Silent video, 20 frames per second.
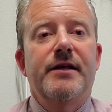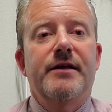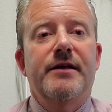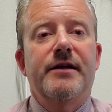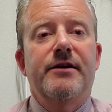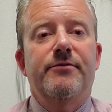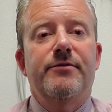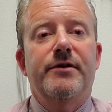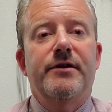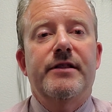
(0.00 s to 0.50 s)

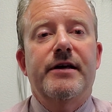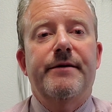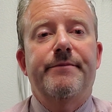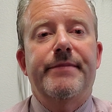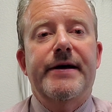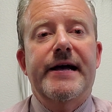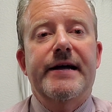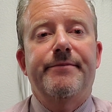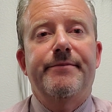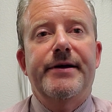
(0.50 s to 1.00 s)
get rid of that
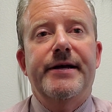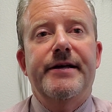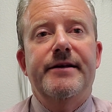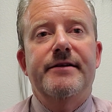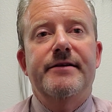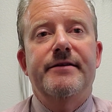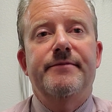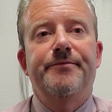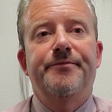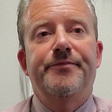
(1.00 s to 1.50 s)
back pain
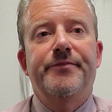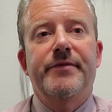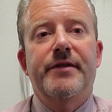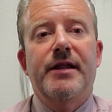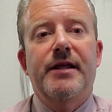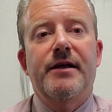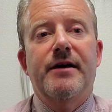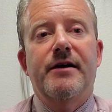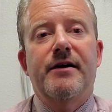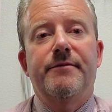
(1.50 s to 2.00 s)
and
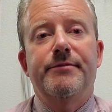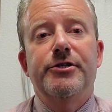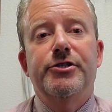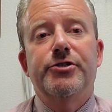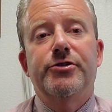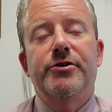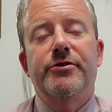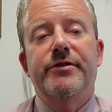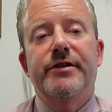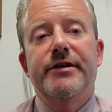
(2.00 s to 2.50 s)
help
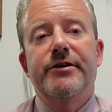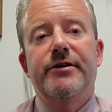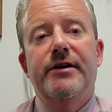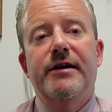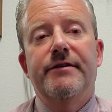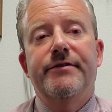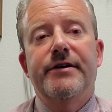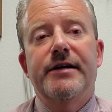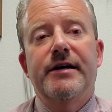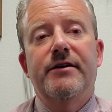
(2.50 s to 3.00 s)
ensure that you
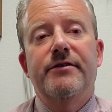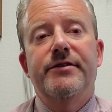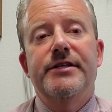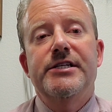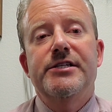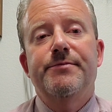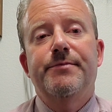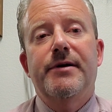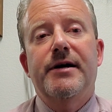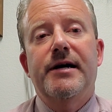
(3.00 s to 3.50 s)
have a healthy
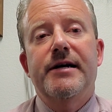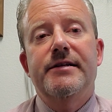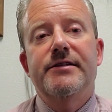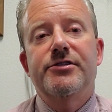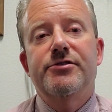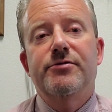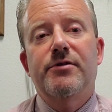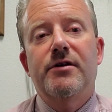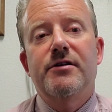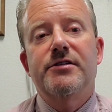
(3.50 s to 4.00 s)
spine,
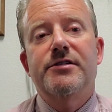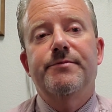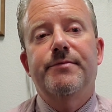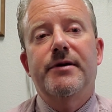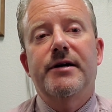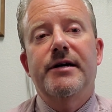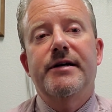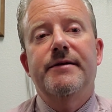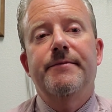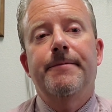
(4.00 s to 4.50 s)
strong
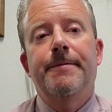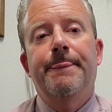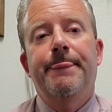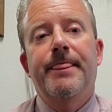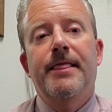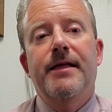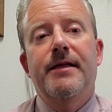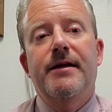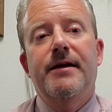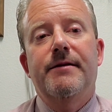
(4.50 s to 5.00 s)
spine,
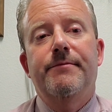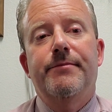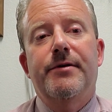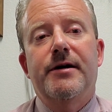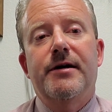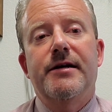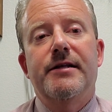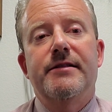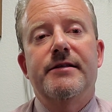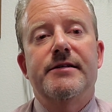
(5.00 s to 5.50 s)
and
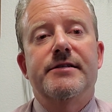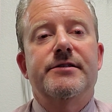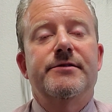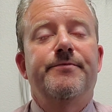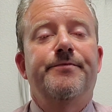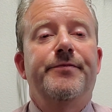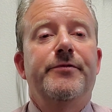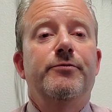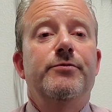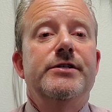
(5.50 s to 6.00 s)
body that's
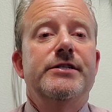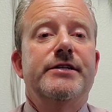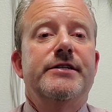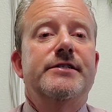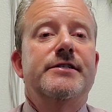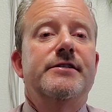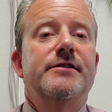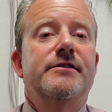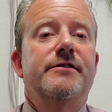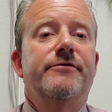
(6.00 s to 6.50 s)

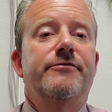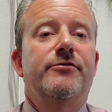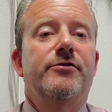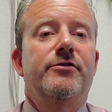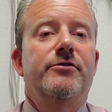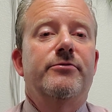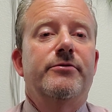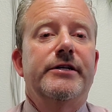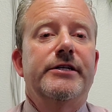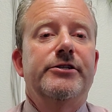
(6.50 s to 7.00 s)
resistant to
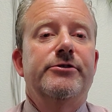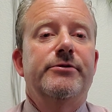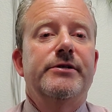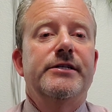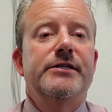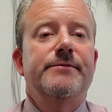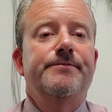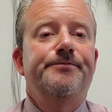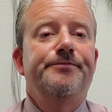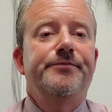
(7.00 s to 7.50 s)
further
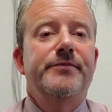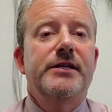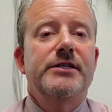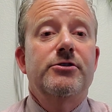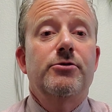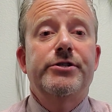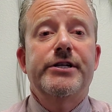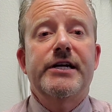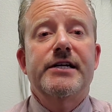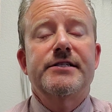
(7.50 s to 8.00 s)
injuries.
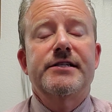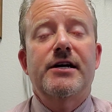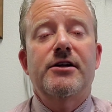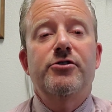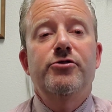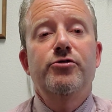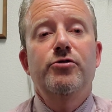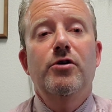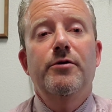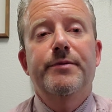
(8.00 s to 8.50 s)
So check us out
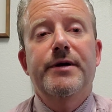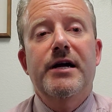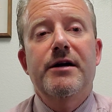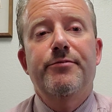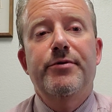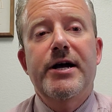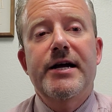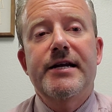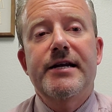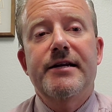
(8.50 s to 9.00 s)
at
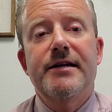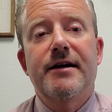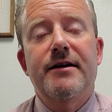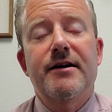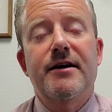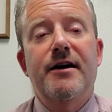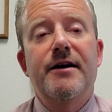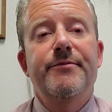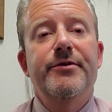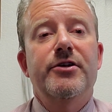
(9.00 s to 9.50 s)

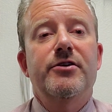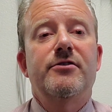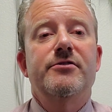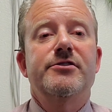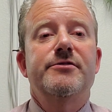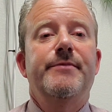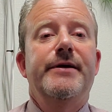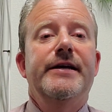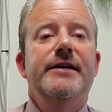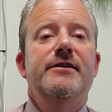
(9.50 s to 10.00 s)
newhopechiropractic.com. You can
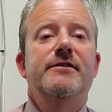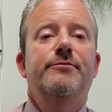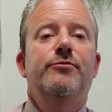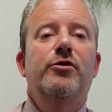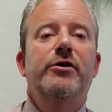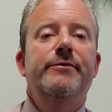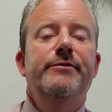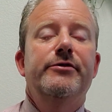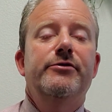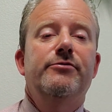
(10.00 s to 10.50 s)
also make an
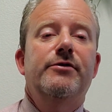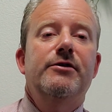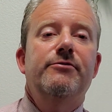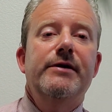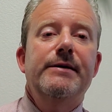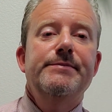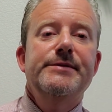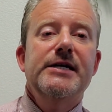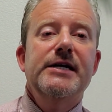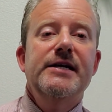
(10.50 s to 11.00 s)
appointment through
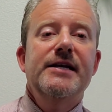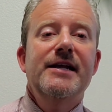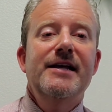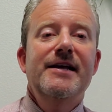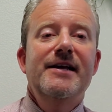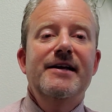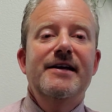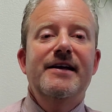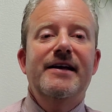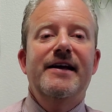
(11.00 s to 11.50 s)
our website,
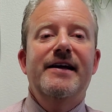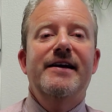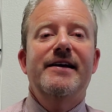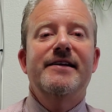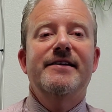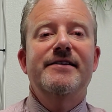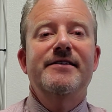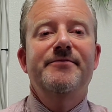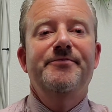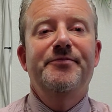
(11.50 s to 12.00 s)

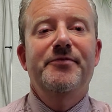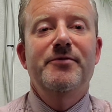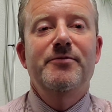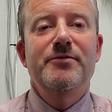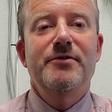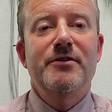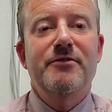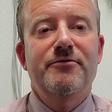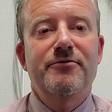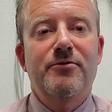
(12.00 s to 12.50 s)
and
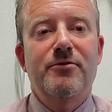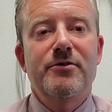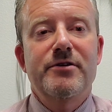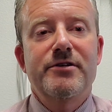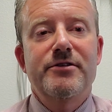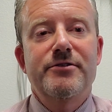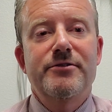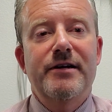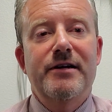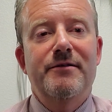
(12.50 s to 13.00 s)
we look forward
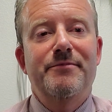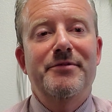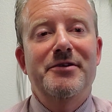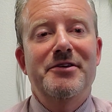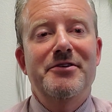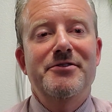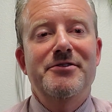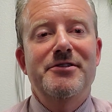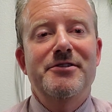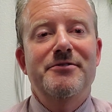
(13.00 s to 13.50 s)
to helping
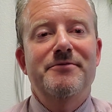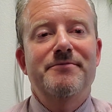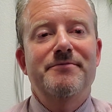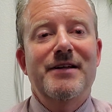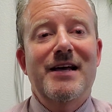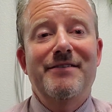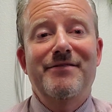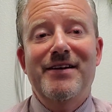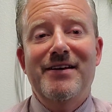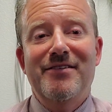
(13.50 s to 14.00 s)
you soon.
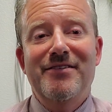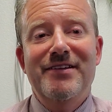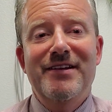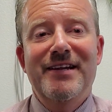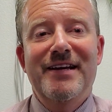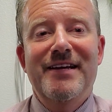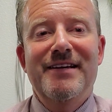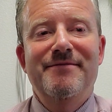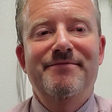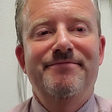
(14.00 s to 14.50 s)
Have a healthy
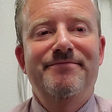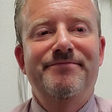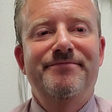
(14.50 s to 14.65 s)
day.